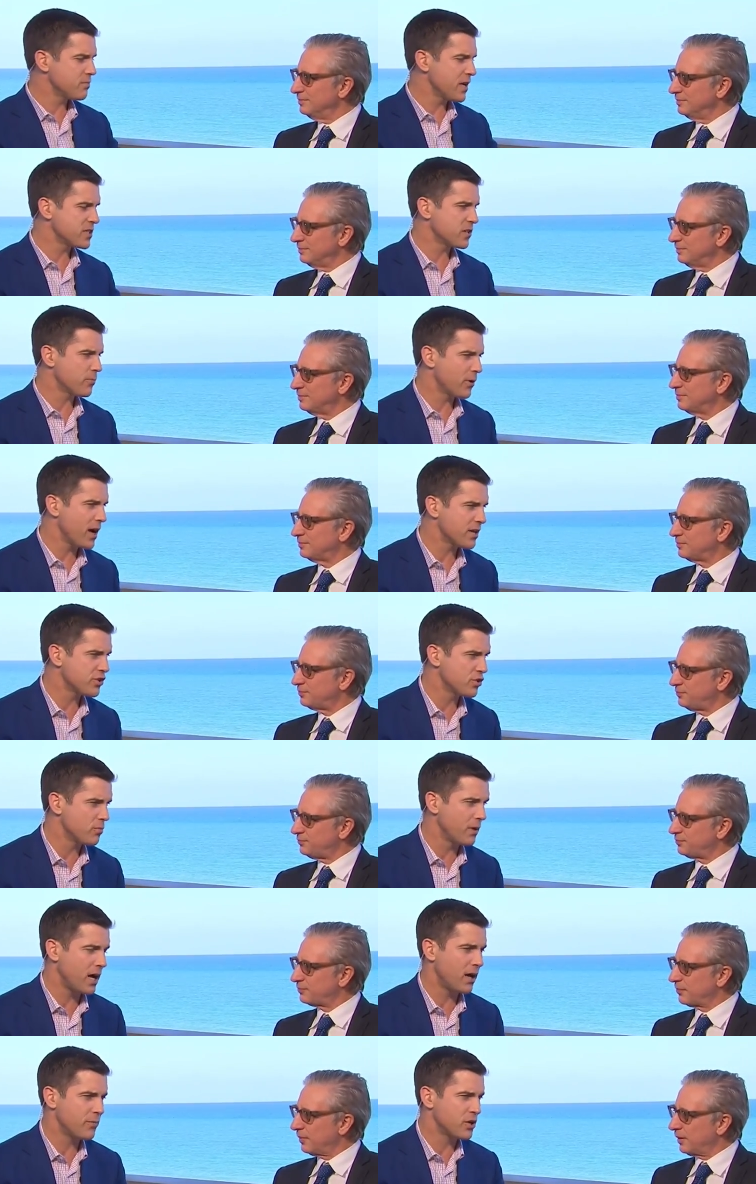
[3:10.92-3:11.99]
Speaker 1: may surprise you,
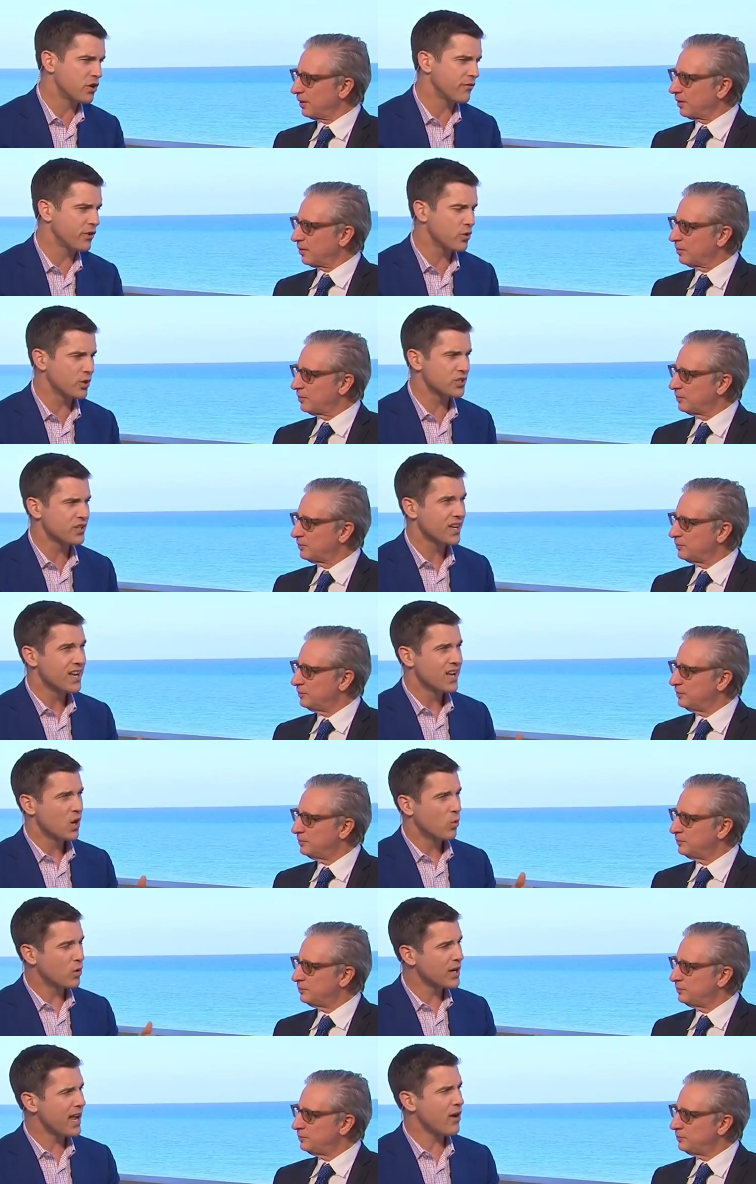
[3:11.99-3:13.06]
Bob, and your viewers.
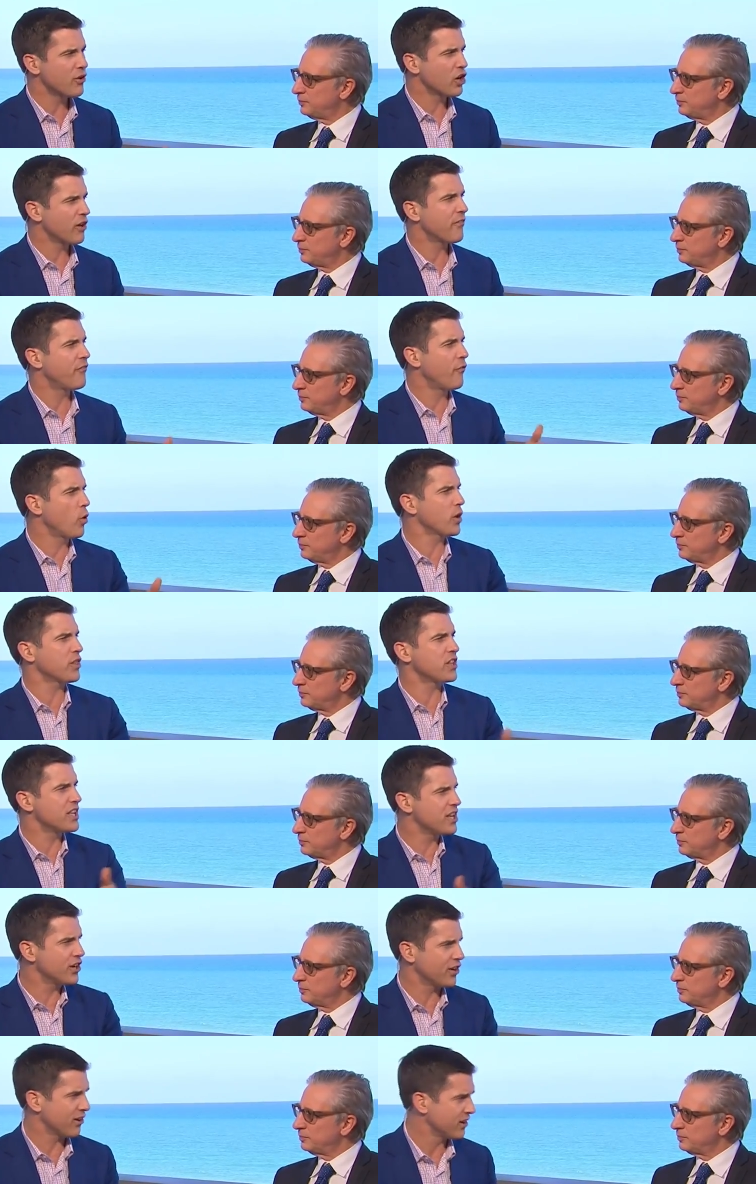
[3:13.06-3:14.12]
We're now in our 4th
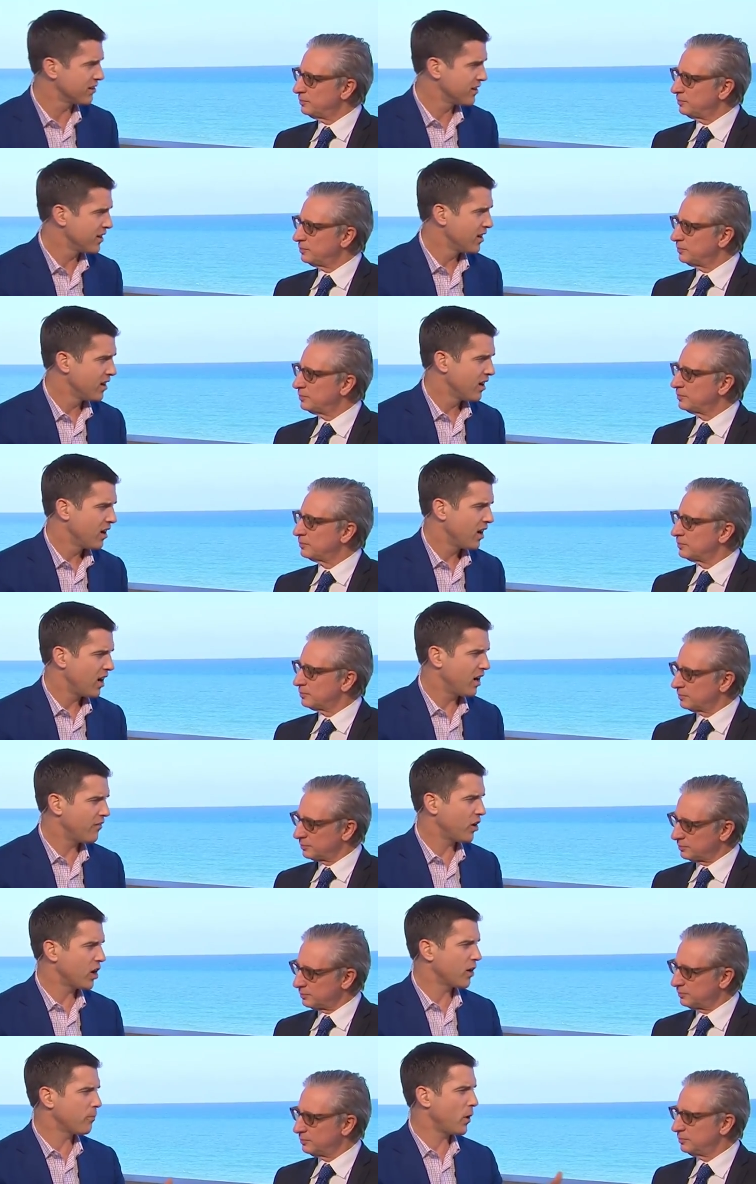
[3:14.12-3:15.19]
year
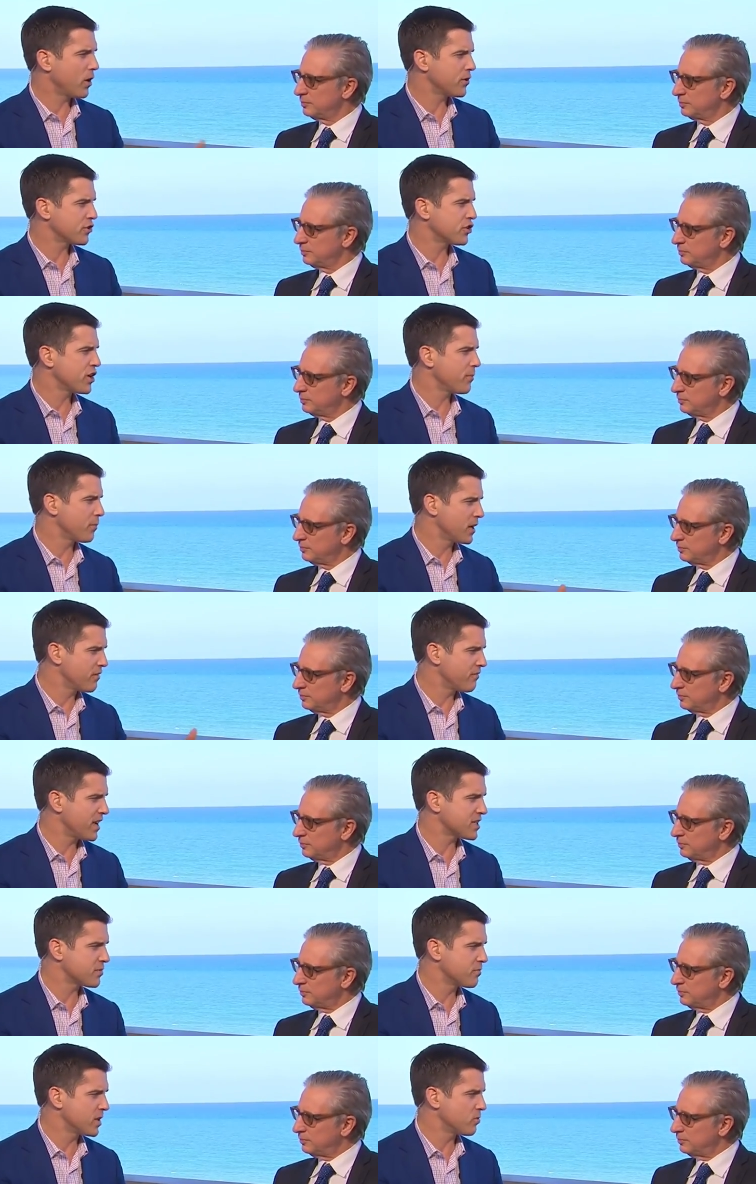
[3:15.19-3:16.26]
of our partnership and
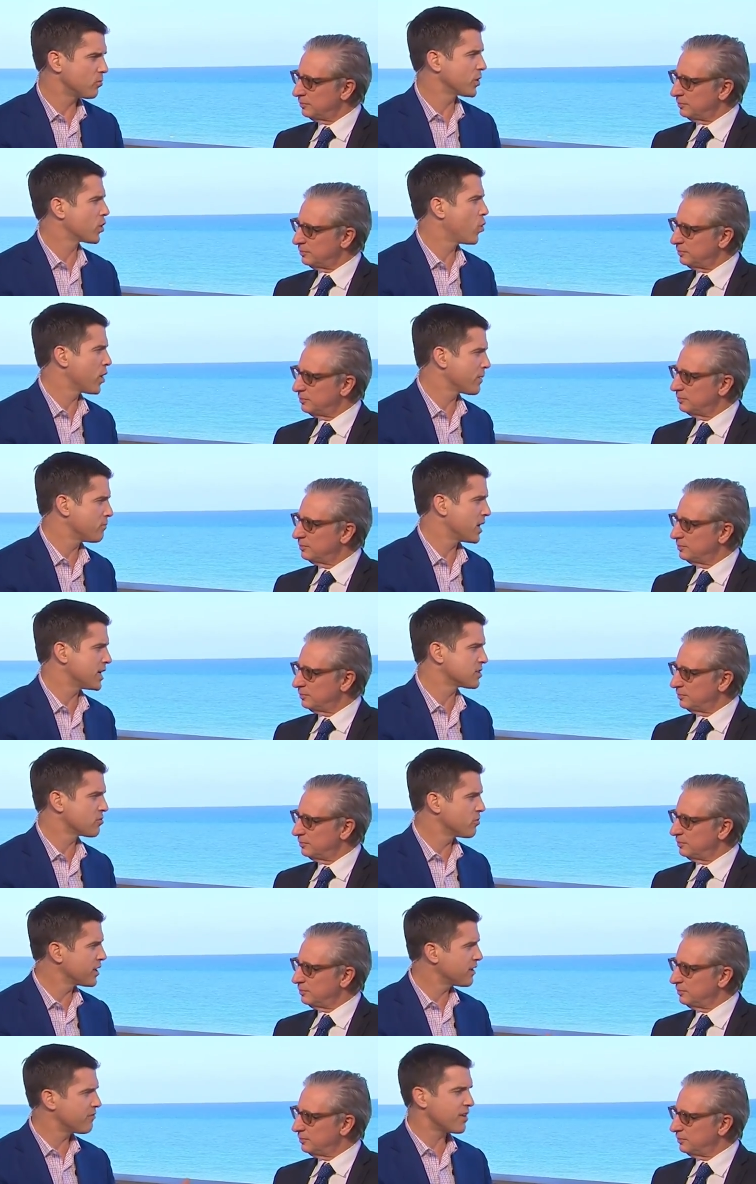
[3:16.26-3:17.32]
investment with Coinbase.
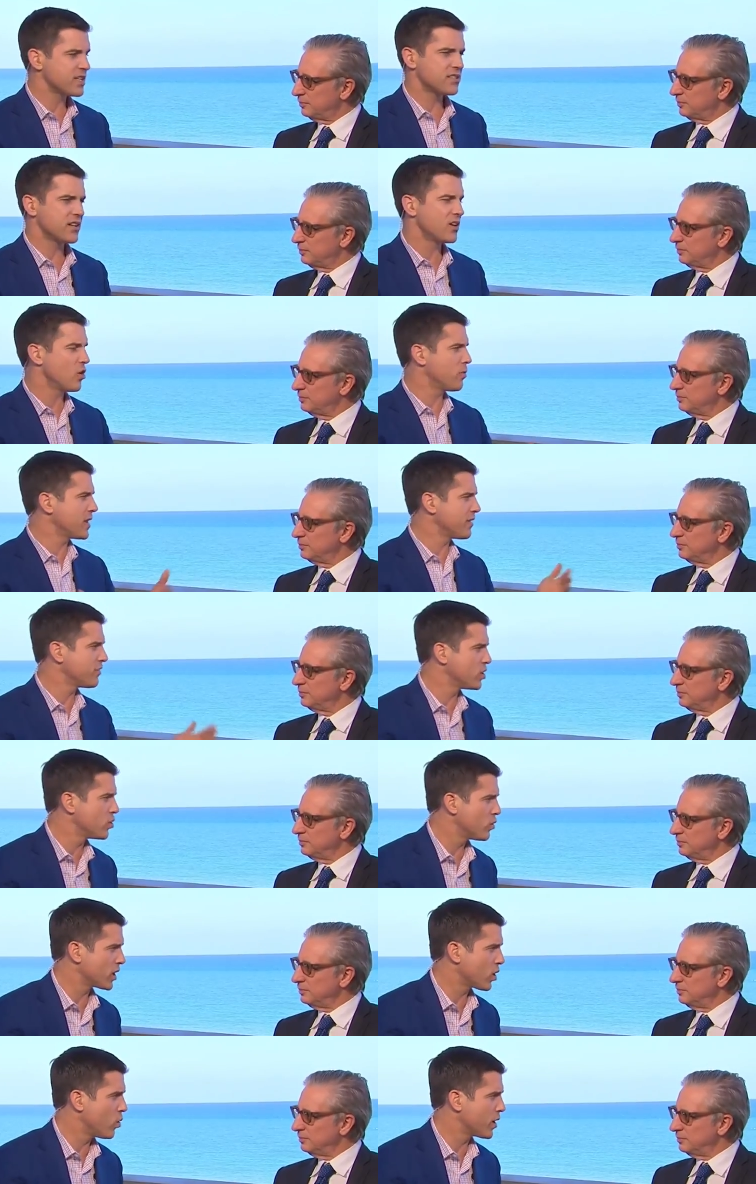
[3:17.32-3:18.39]
When we invested, nobody even
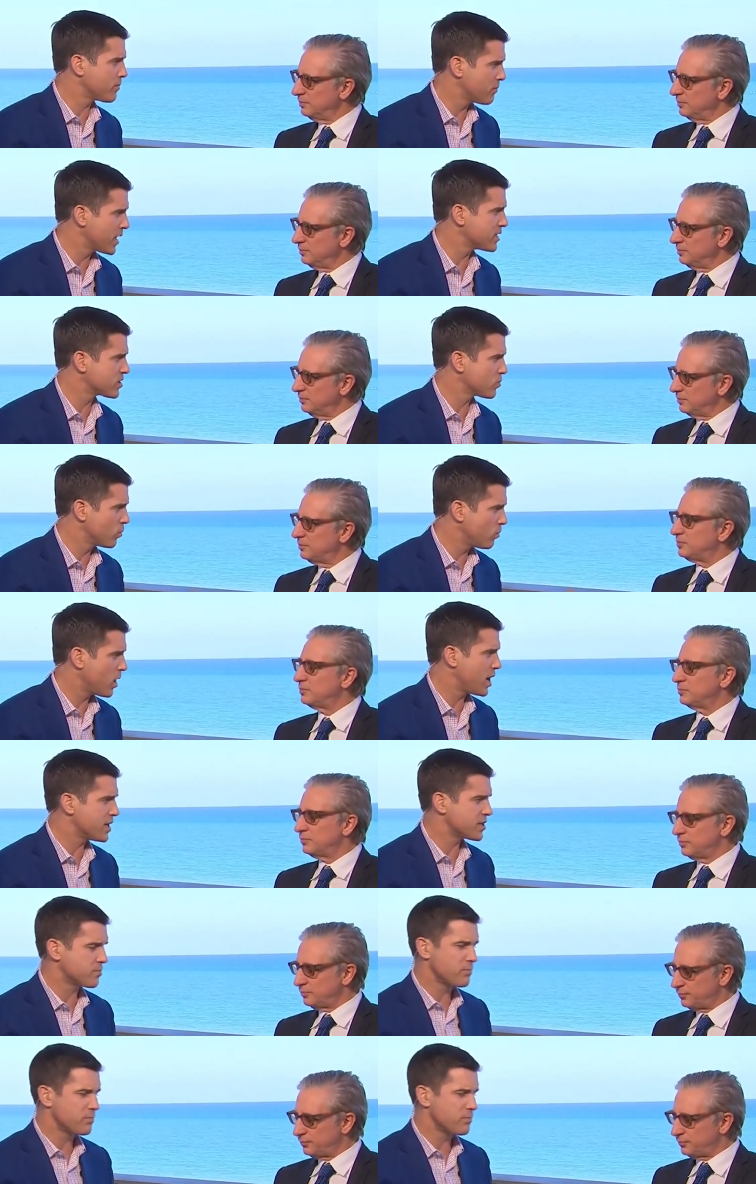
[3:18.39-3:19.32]
knew what Coinbase was